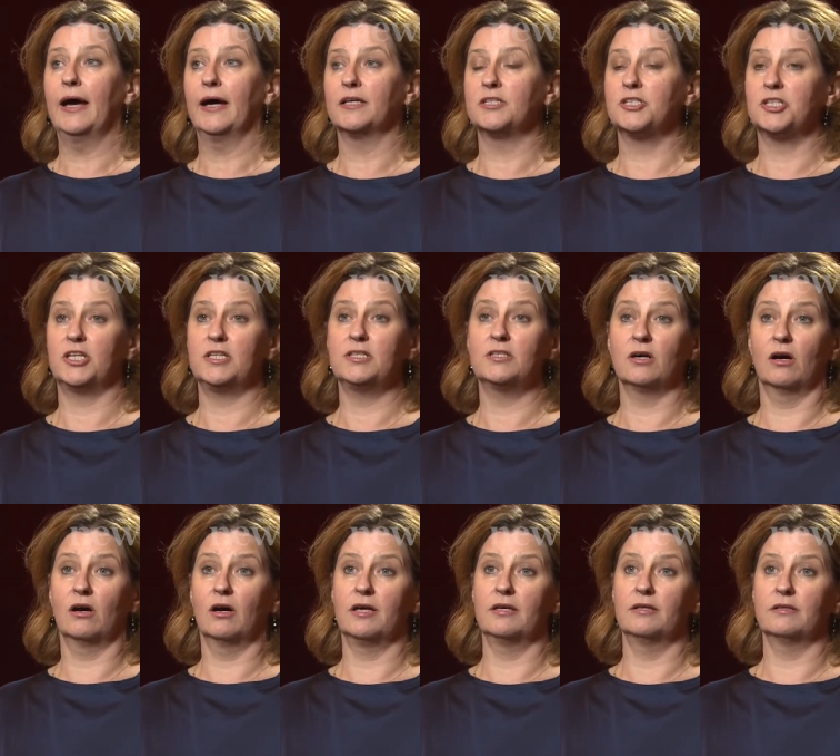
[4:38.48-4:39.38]
Uh, she
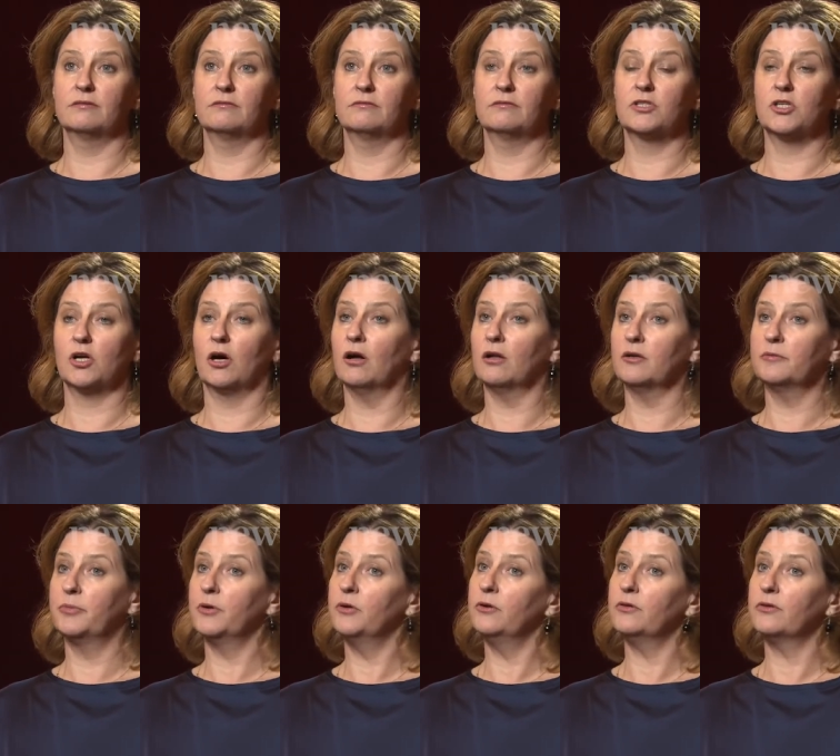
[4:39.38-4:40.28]
died in
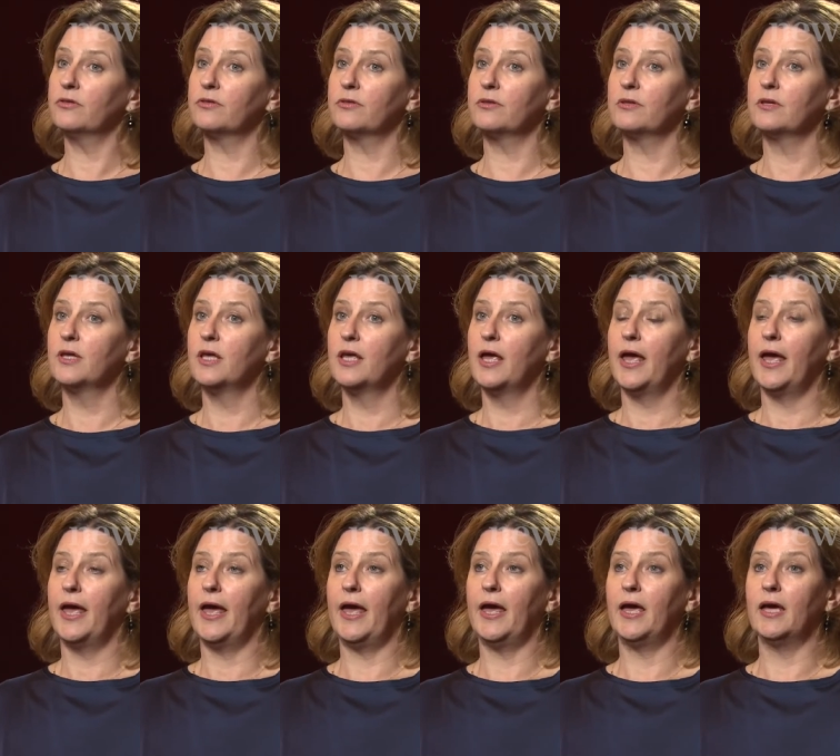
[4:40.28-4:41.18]
childbirth,
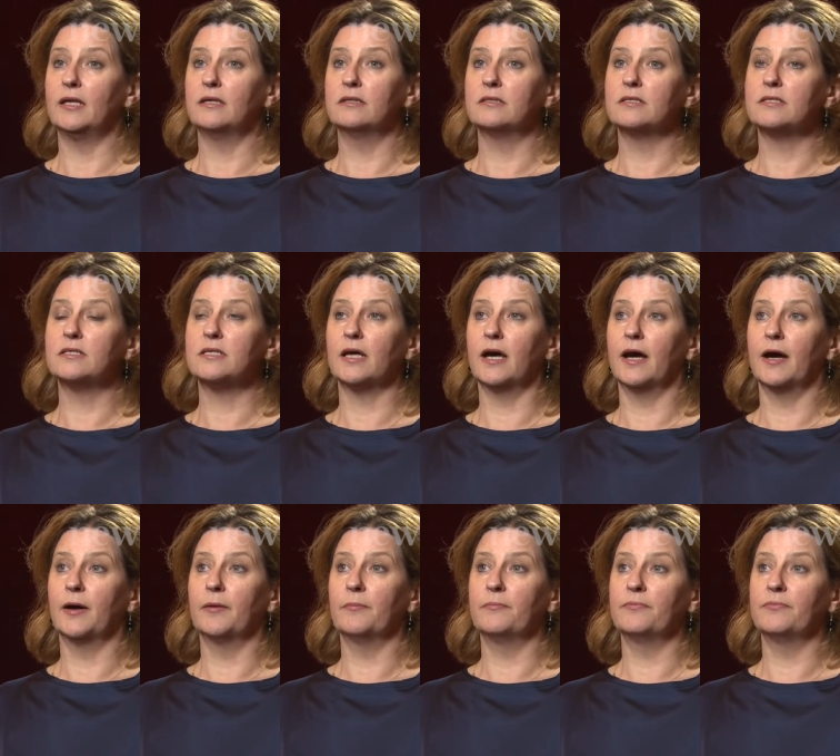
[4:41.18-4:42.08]
and
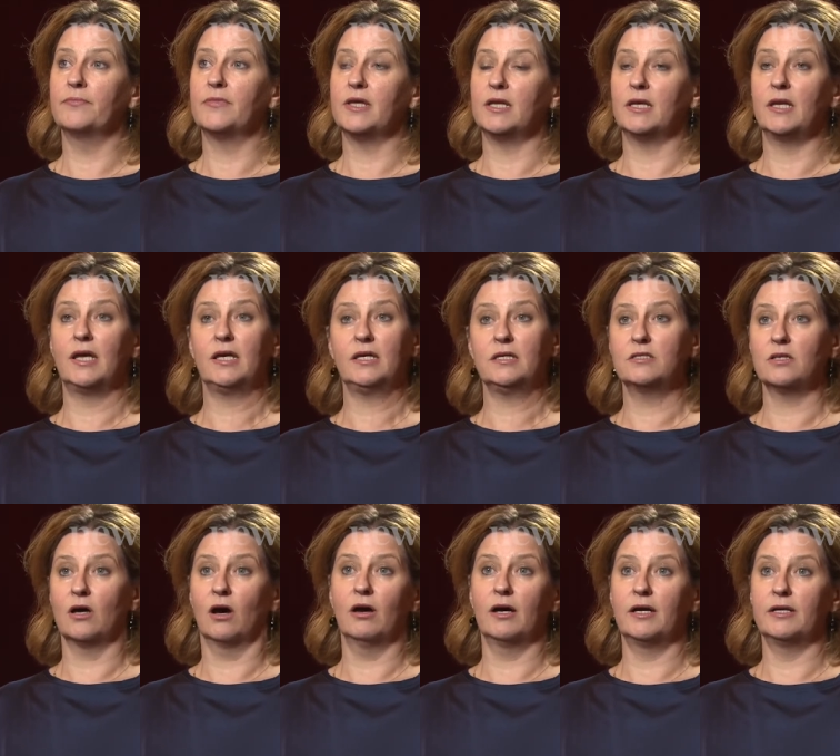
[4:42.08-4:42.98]
um, then he
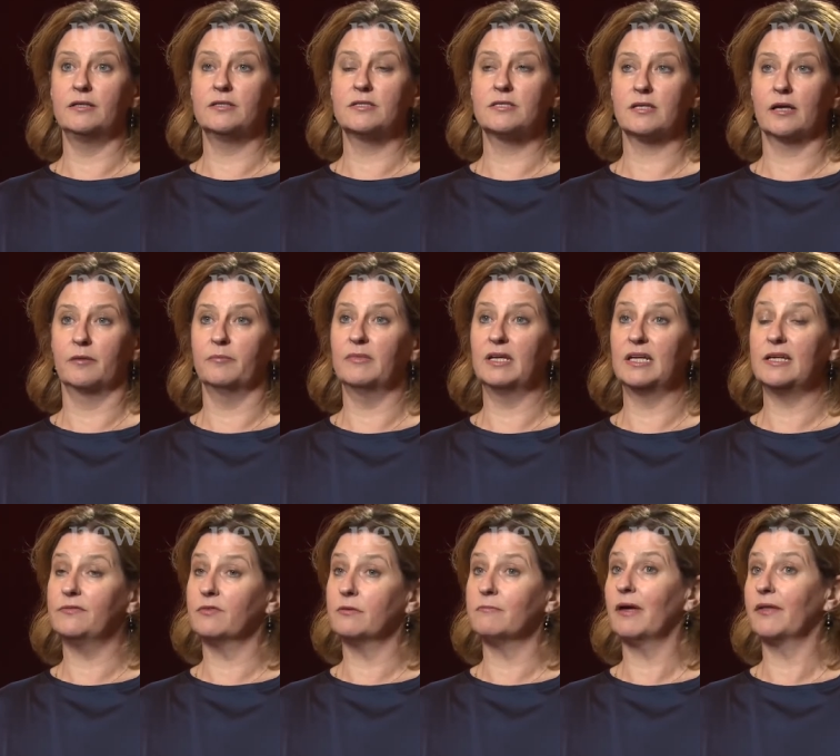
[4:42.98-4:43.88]
died some
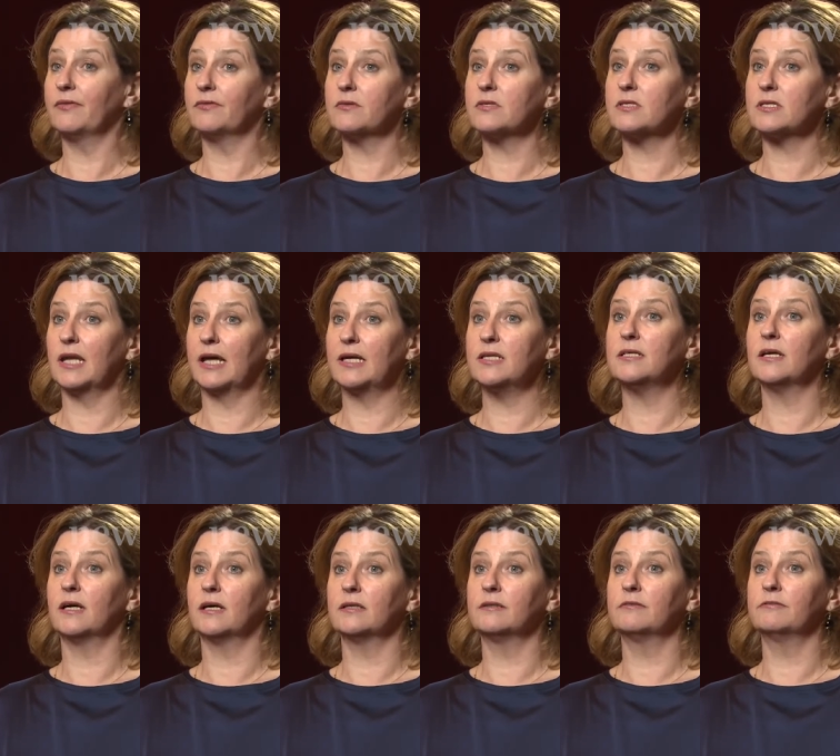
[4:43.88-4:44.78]
11 months
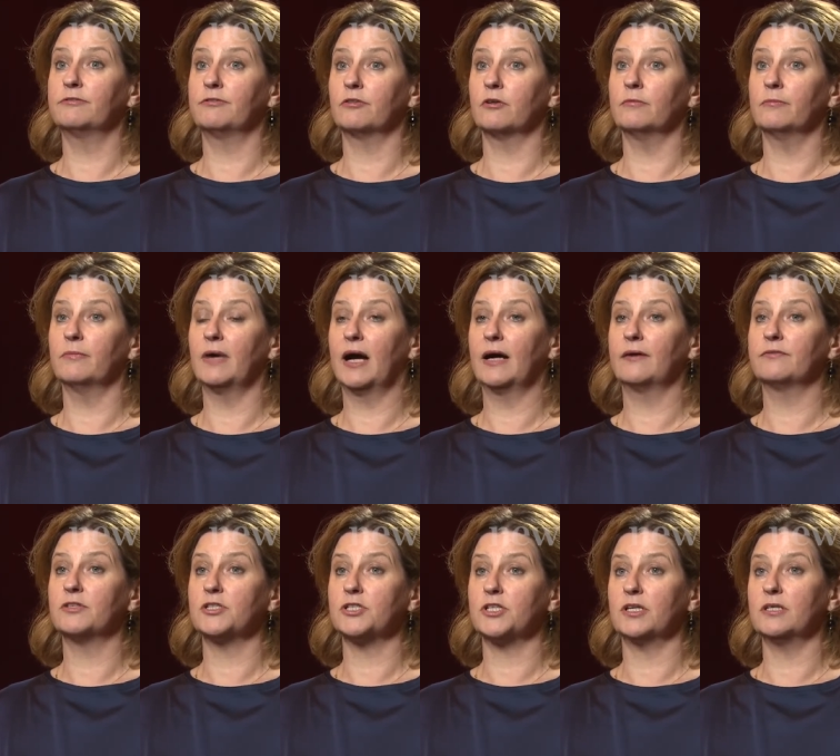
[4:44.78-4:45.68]
later from
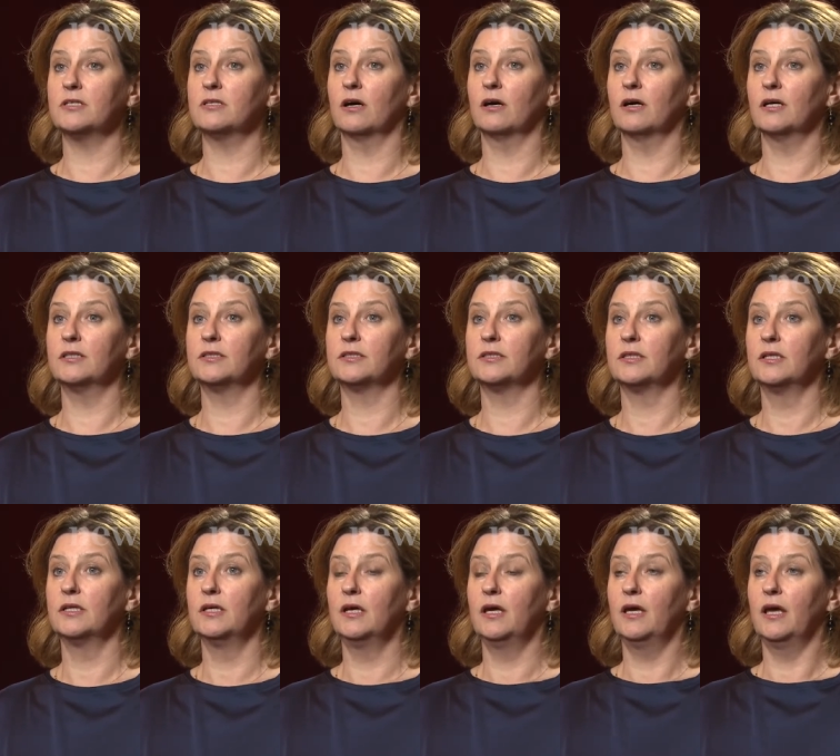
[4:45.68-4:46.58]
after she died.
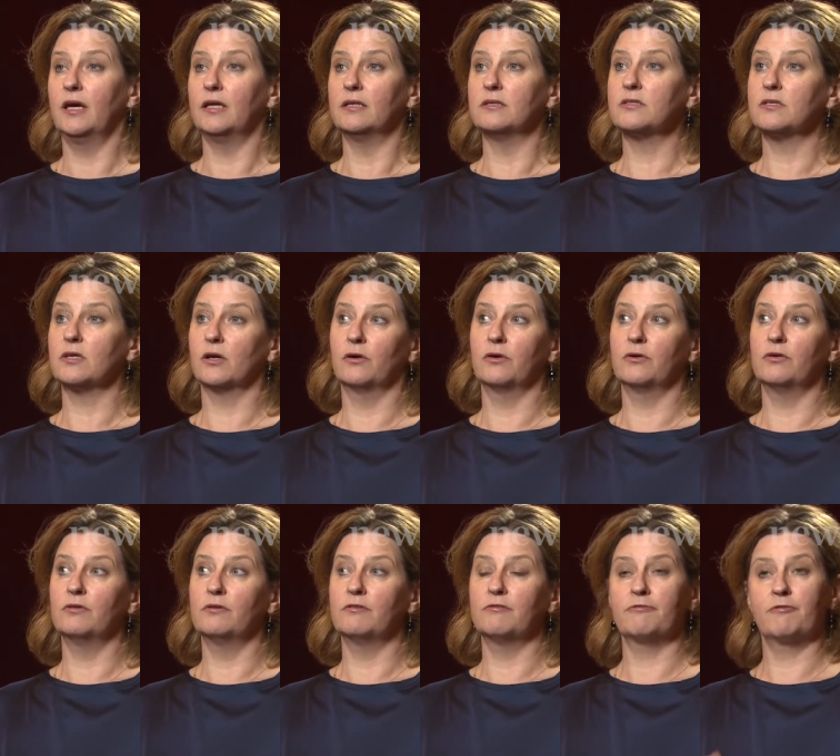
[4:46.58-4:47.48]
And
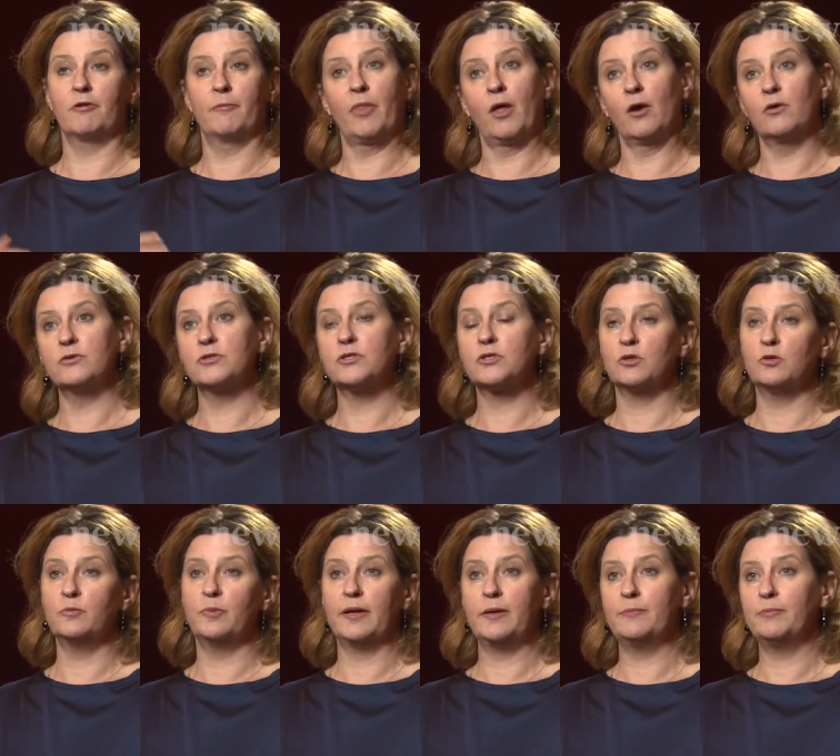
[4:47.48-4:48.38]
so, from those
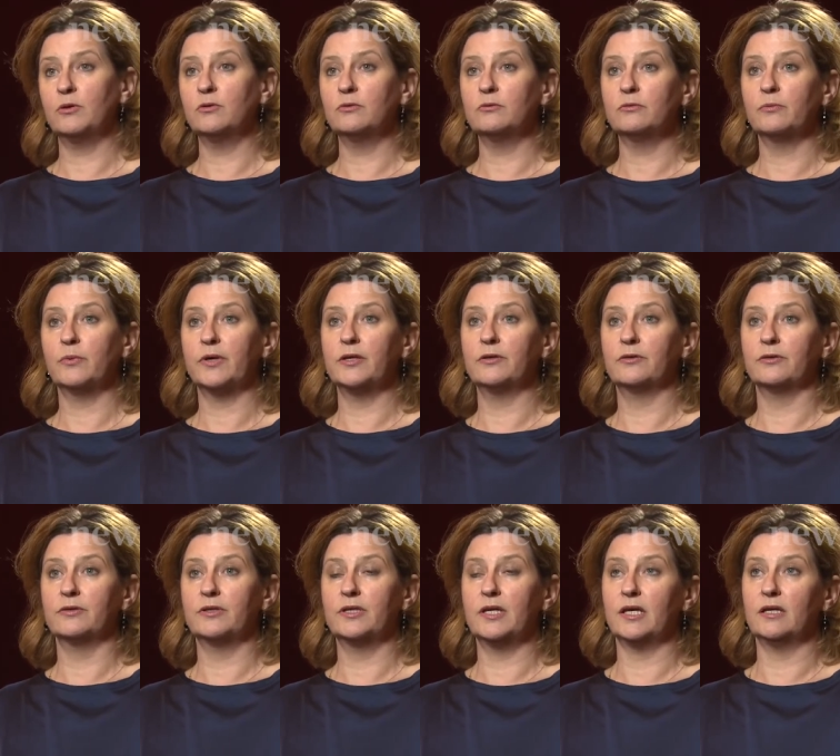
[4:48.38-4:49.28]
two people, we
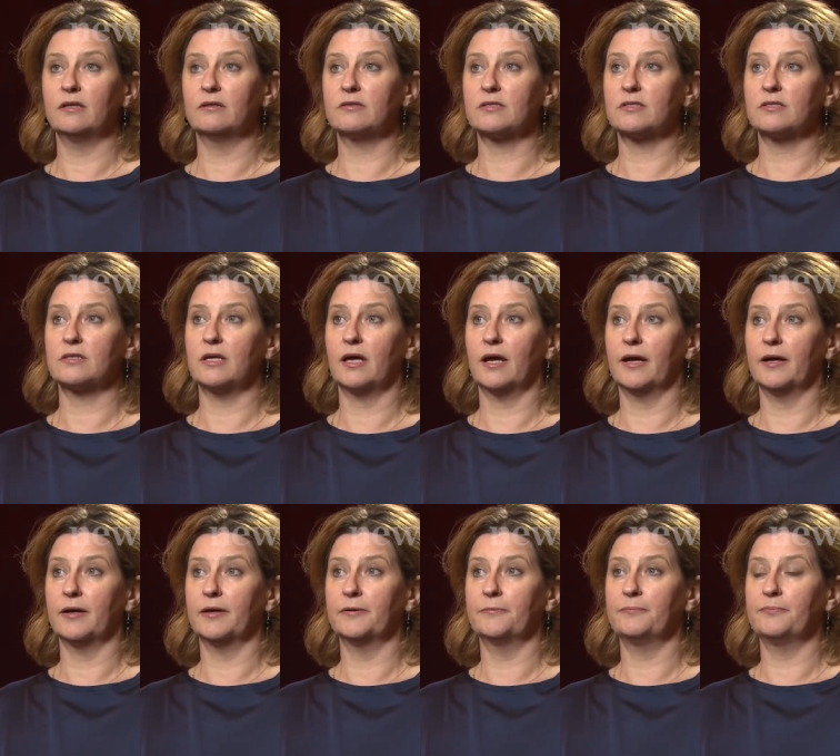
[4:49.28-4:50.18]
could get
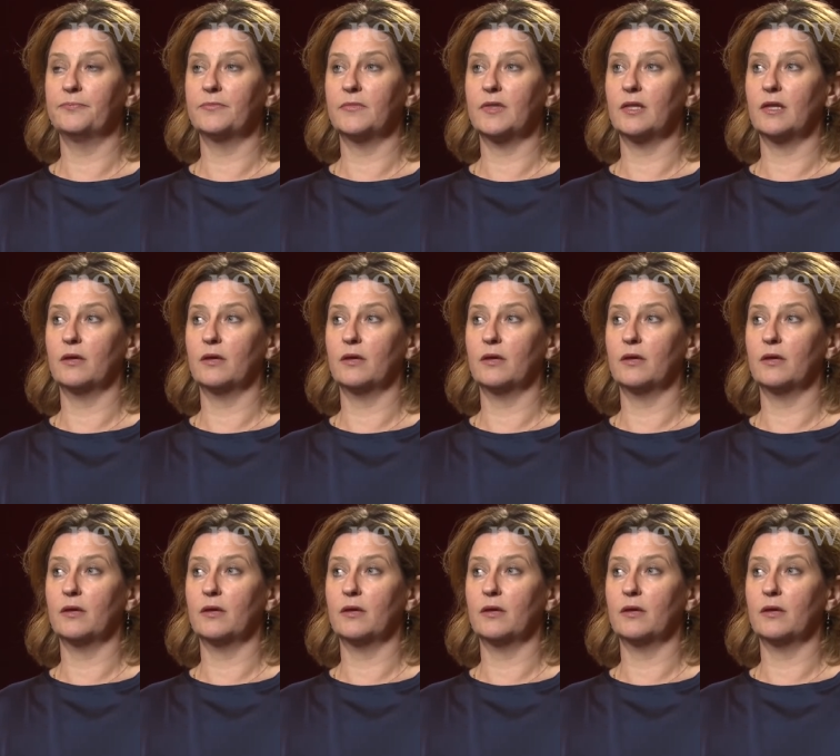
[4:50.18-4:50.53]
um,